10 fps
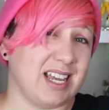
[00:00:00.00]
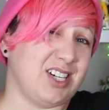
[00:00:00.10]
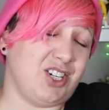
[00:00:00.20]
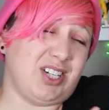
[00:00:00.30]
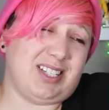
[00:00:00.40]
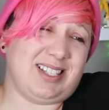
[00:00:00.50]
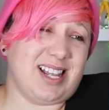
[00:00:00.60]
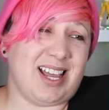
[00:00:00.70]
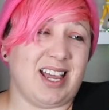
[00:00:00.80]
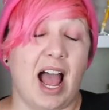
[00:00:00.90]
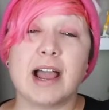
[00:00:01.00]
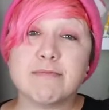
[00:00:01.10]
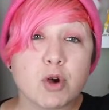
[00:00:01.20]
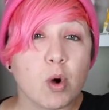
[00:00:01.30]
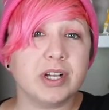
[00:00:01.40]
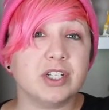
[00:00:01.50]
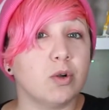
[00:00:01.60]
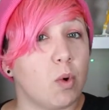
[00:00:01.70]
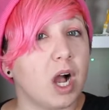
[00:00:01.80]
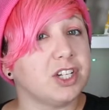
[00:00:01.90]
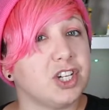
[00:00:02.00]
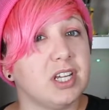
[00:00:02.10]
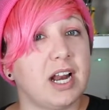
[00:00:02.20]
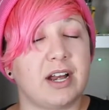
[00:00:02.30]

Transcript: It's just, I am going to watch it.